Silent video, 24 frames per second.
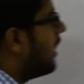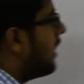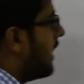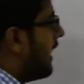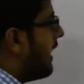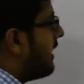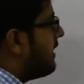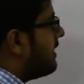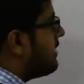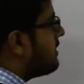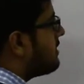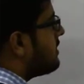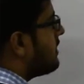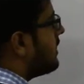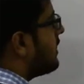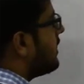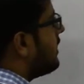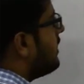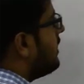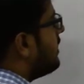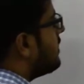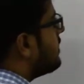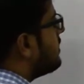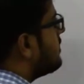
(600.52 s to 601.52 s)
and the
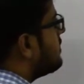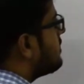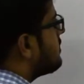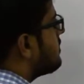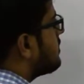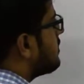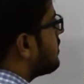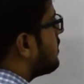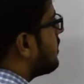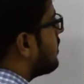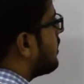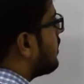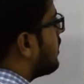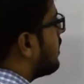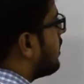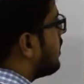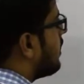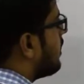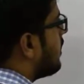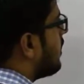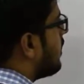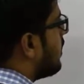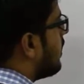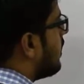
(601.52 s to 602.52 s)
second is
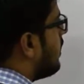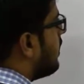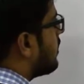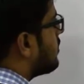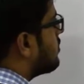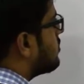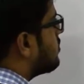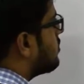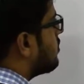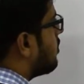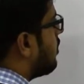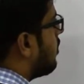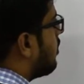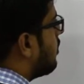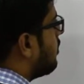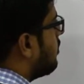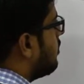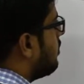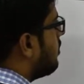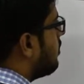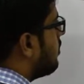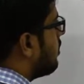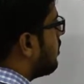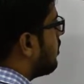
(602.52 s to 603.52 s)

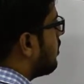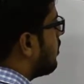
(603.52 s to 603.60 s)
electron